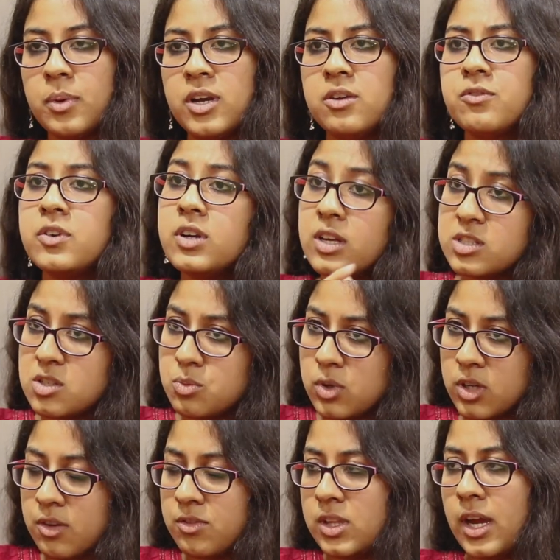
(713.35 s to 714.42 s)
and if it doesn't
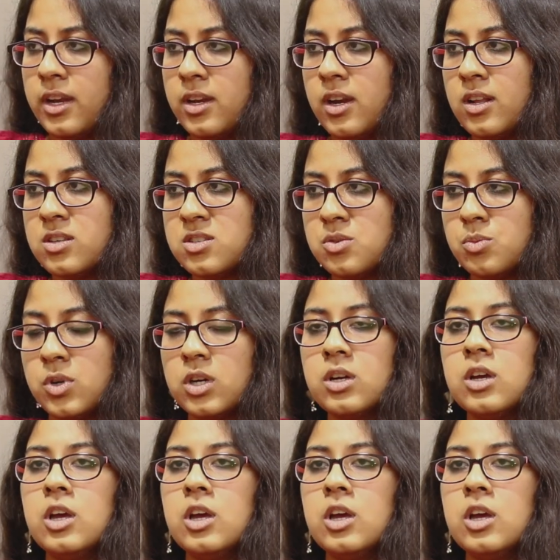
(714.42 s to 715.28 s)
work, if the idea doesn't work,